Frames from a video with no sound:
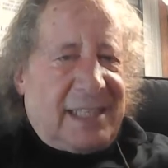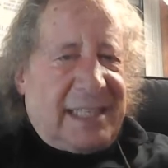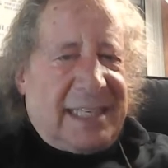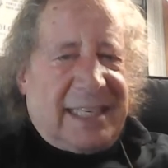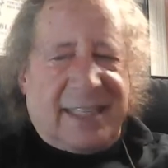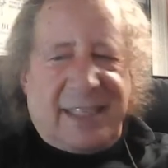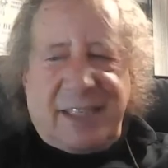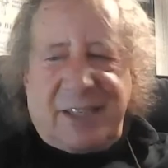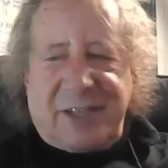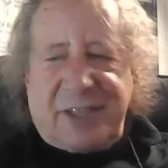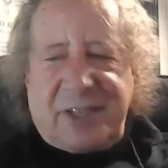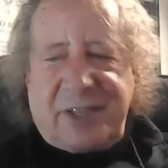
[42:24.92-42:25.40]

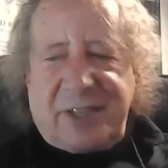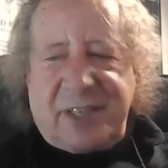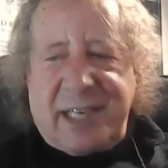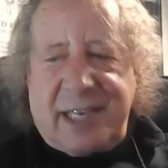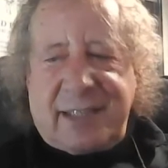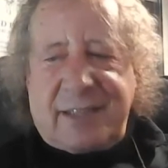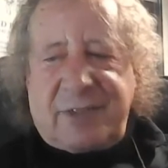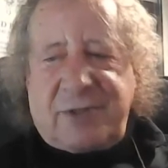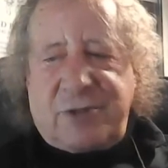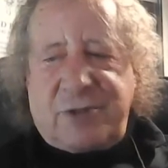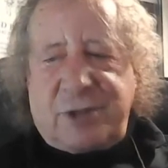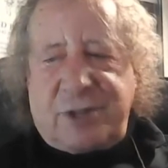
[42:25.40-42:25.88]
And it's
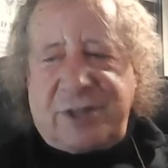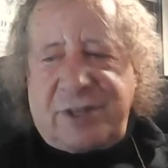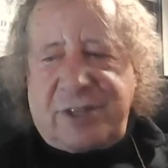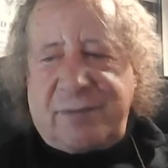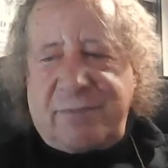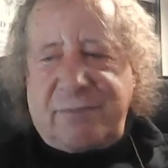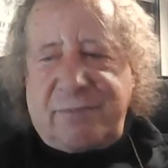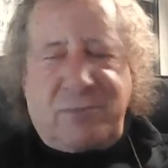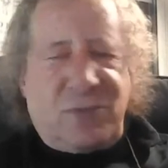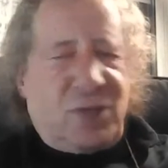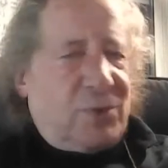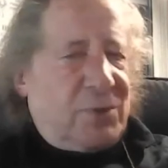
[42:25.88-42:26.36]
not just
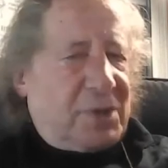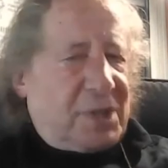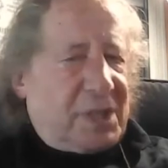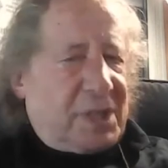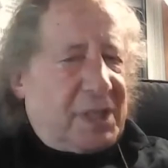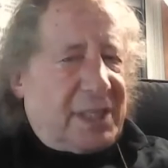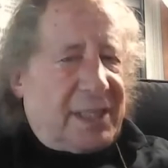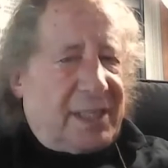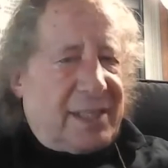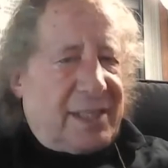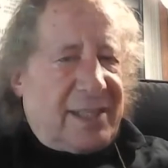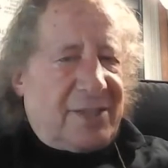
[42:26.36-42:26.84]
the
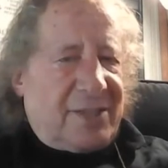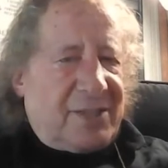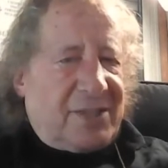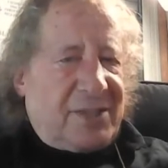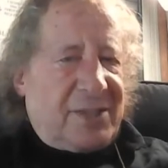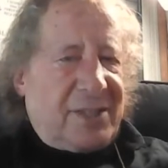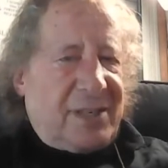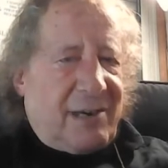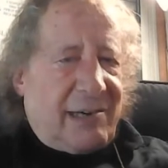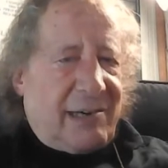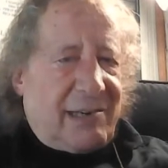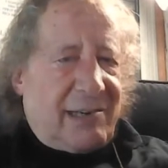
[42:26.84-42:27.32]
music, it's
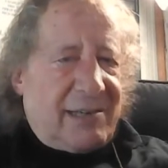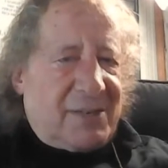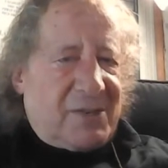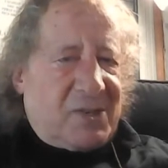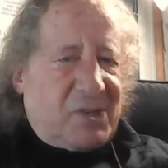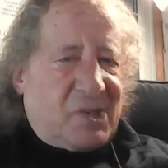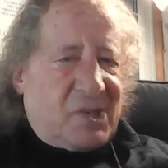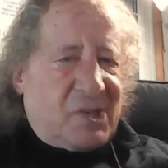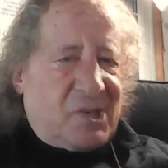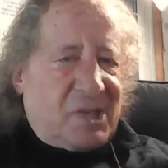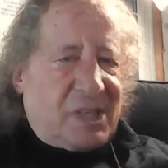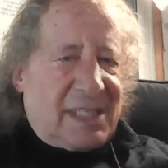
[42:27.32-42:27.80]
the
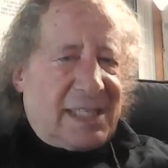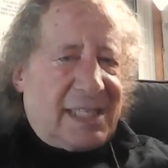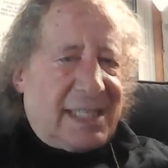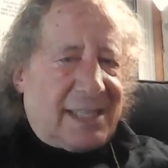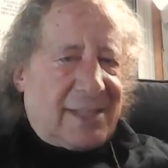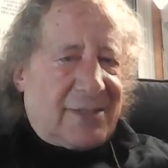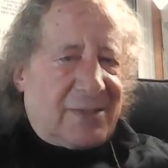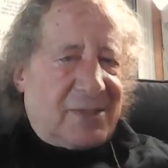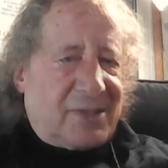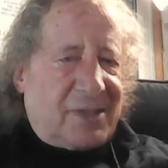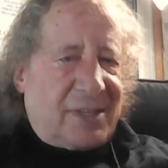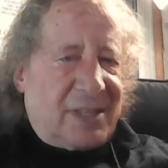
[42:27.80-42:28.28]
artist's
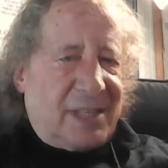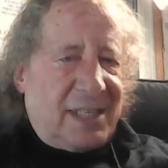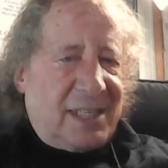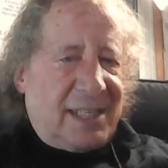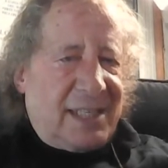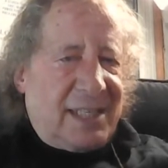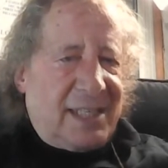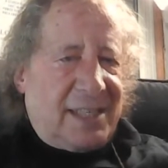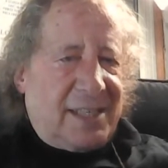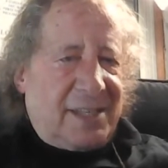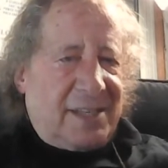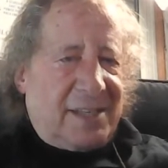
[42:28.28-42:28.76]
stance.
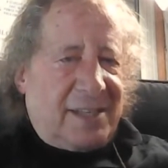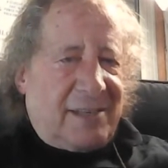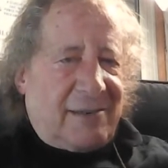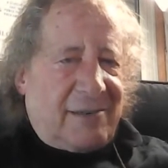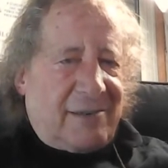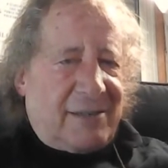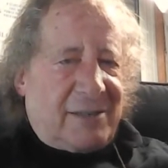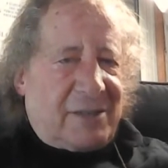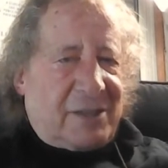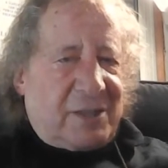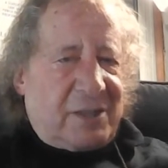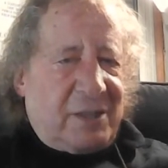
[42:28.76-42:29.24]
The
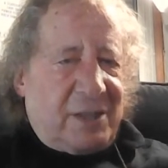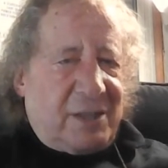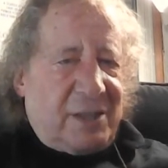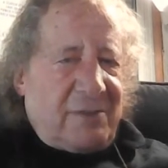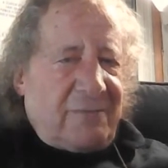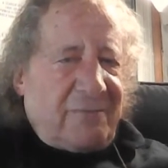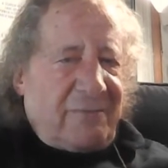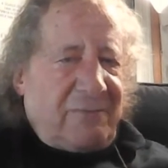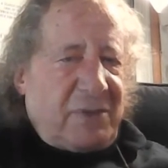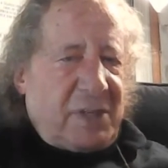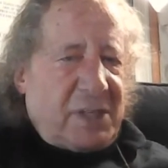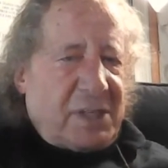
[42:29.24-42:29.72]
artist's
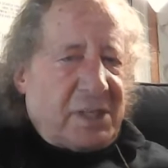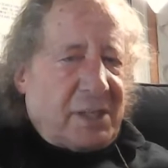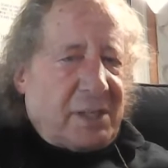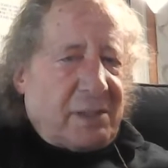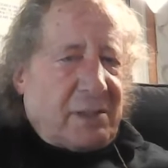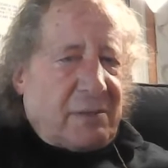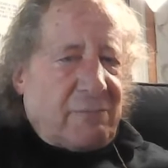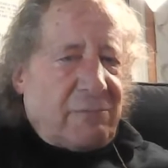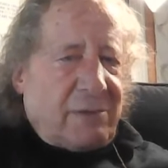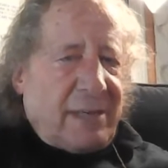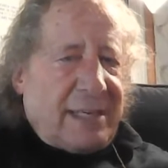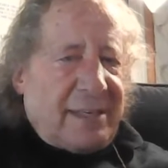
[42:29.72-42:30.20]

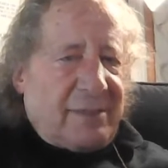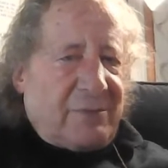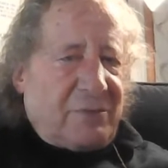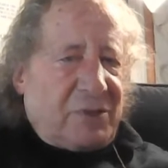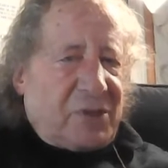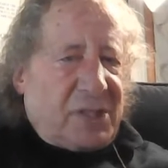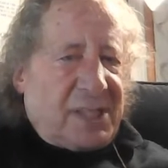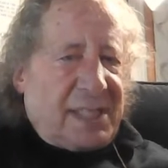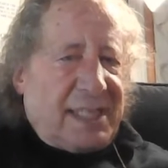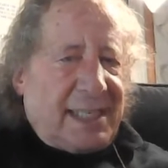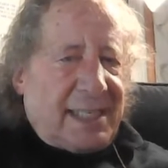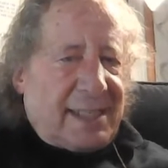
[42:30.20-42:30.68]
physical way of
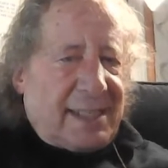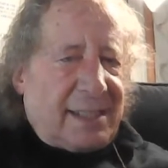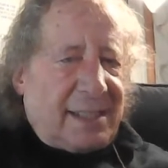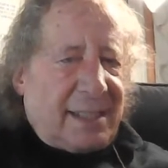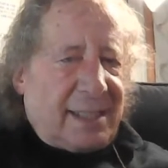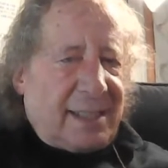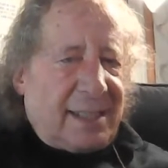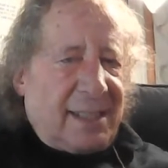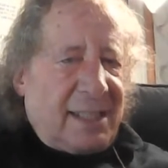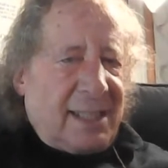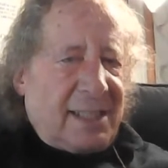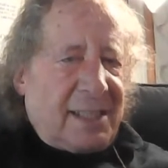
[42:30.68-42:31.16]

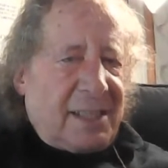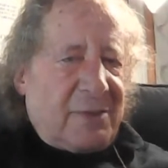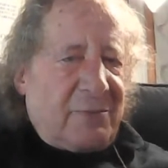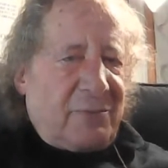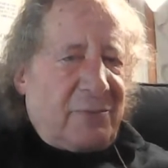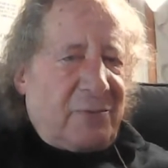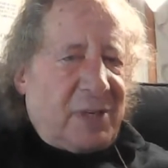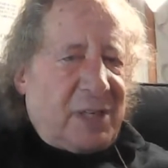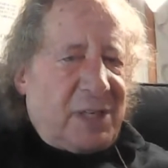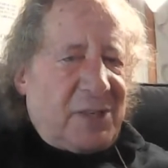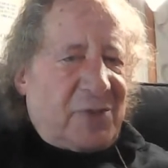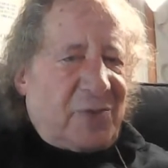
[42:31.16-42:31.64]
standing
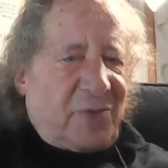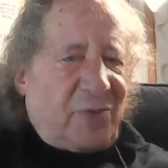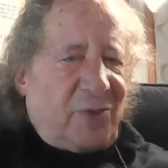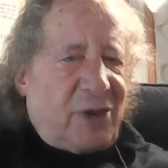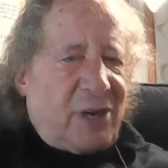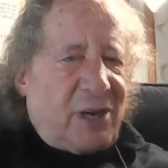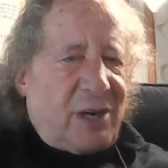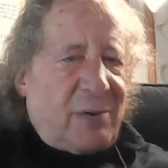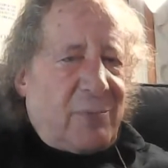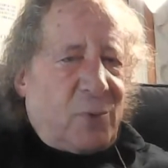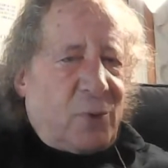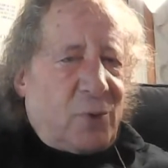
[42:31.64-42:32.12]
conveys
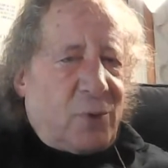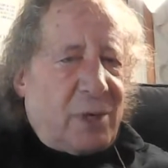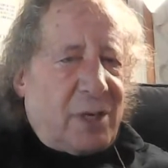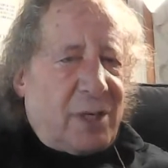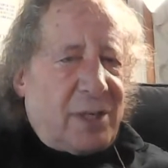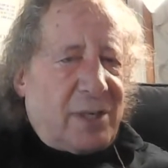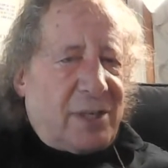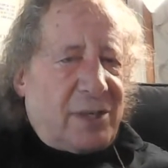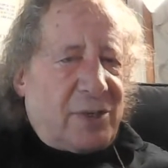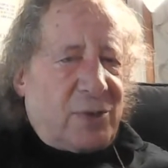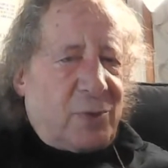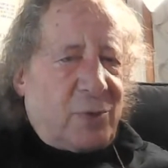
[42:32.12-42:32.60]
far
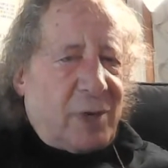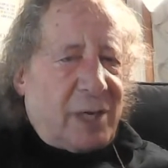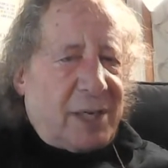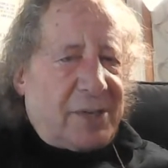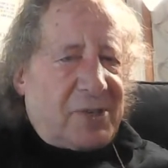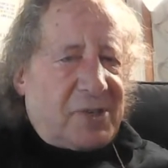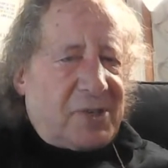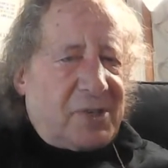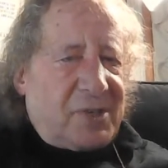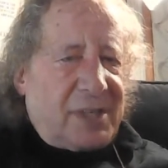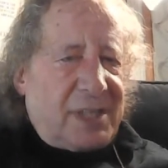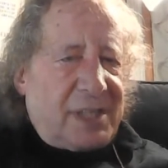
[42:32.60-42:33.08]
more to
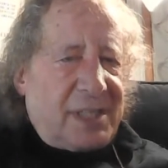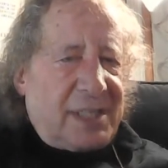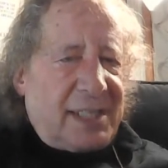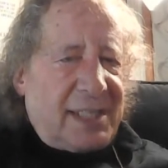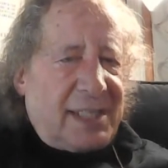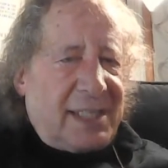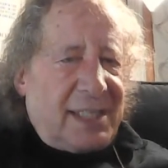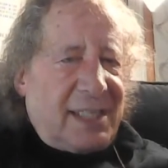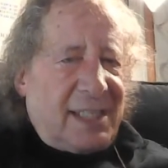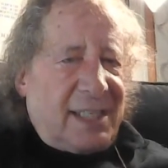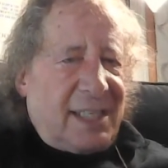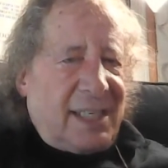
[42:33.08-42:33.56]
us
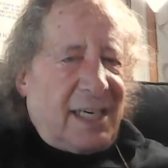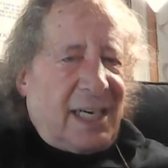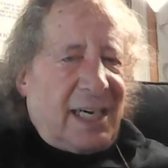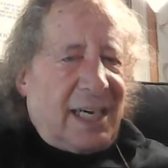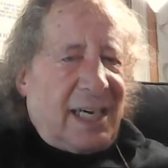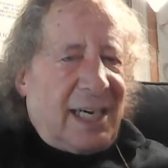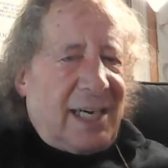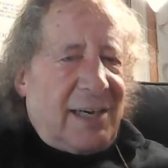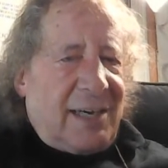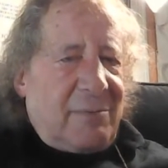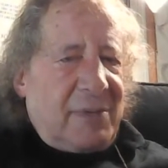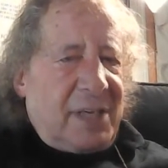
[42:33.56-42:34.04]

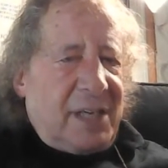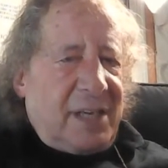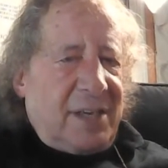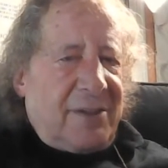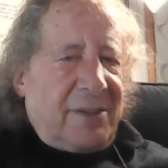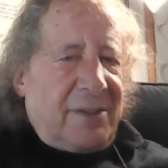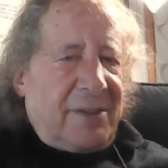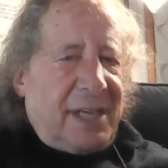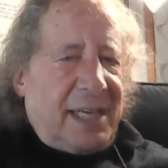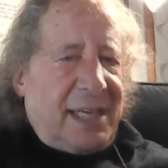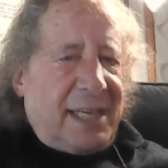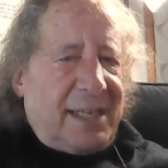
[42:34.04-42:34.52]

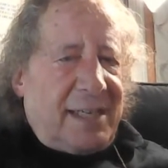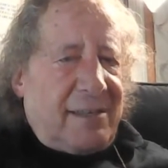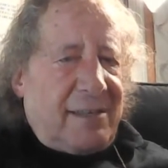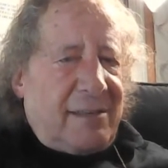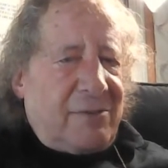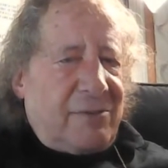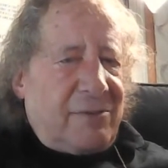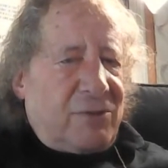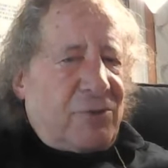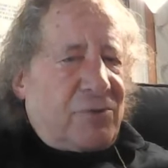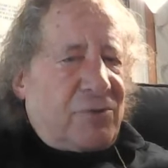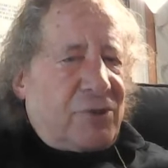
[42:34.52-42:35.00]

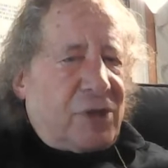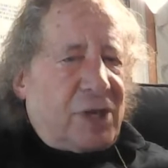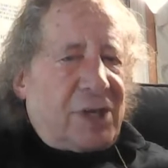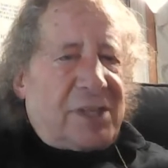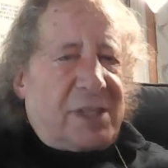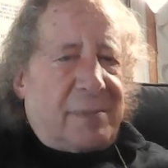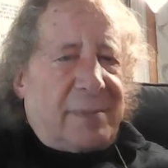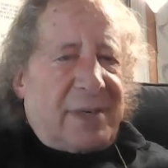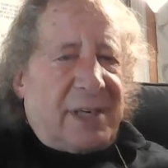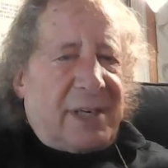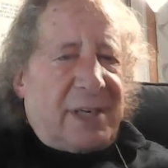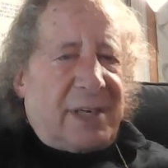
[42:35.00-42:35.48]
than
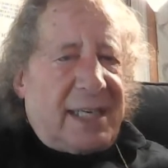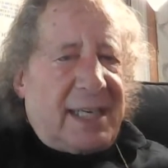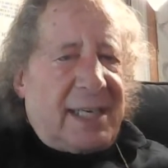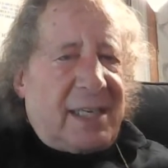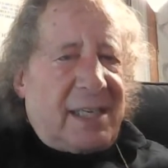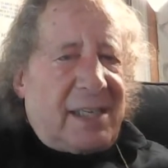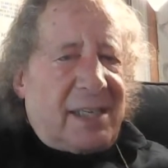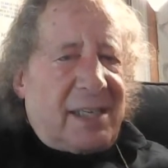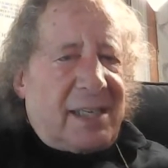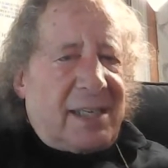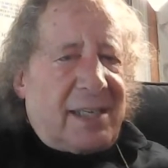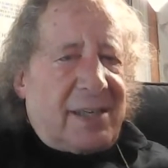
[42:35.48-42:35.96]
just about
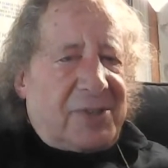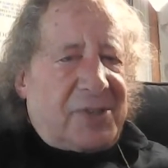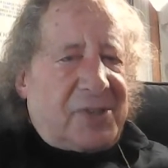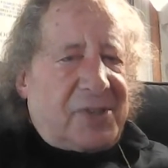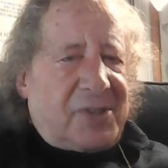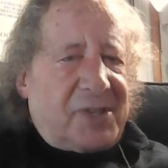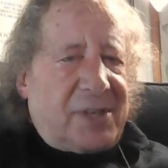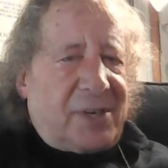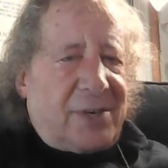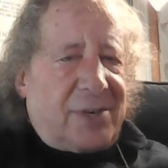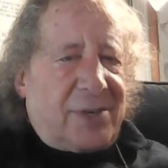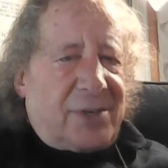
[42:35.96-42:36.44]
anything else
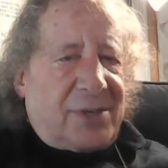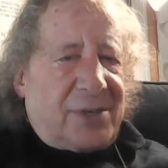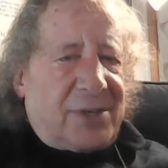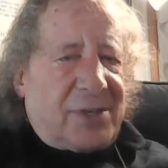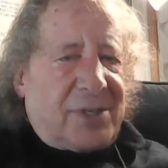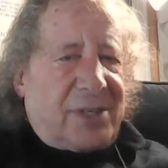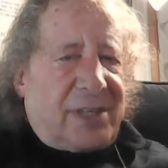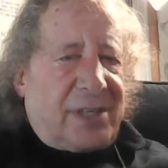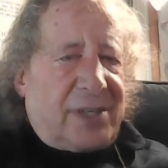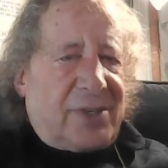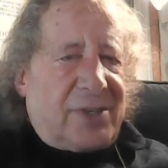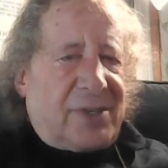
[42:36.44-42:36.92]
the
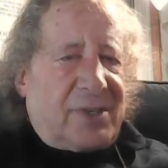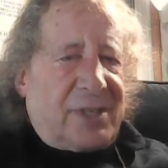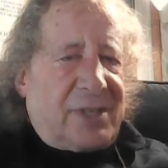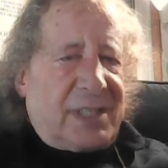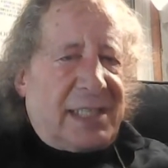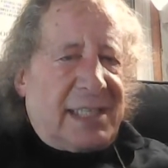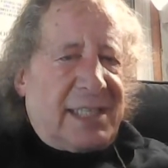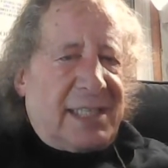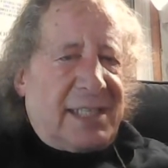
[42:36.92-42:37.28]
artist does.